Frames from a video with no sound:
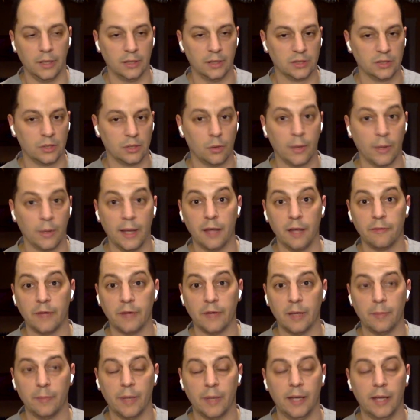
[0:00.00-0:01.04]
is it okay
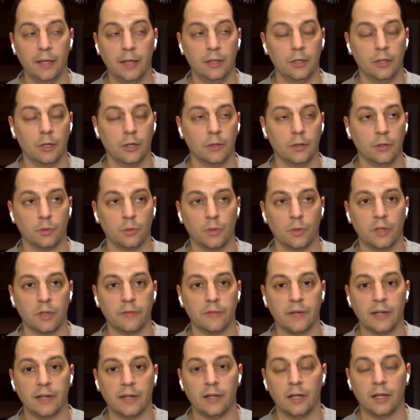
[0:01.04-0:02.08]
if I pay, the
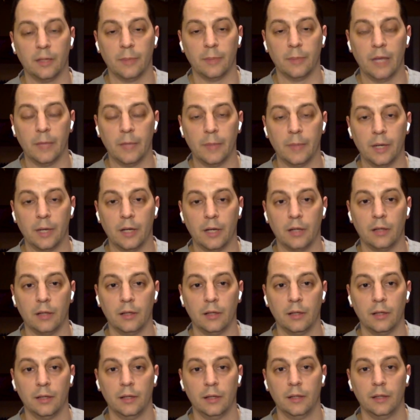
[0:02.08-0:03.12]
$25 PayPal